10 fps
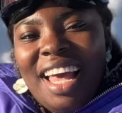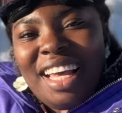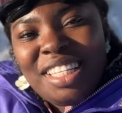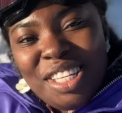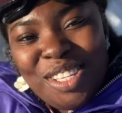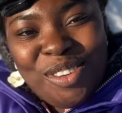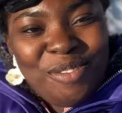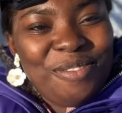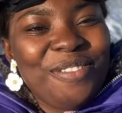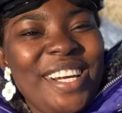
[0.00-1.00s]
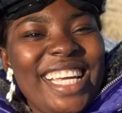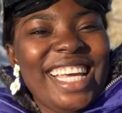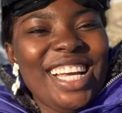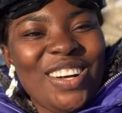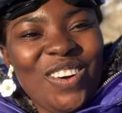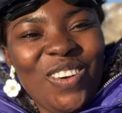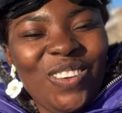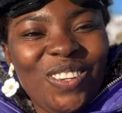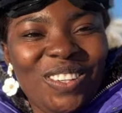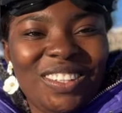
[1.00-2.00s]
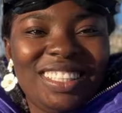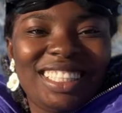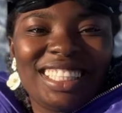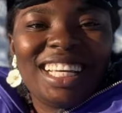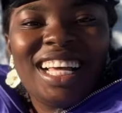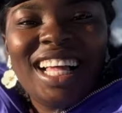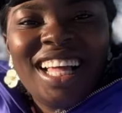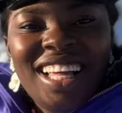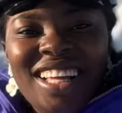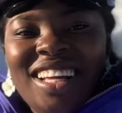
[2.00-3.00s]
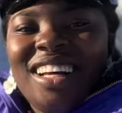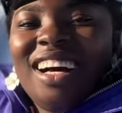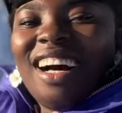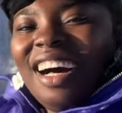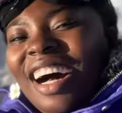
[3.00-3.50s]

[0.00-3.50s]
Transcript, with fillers: they have been scammed so you guys if they tell you something maybe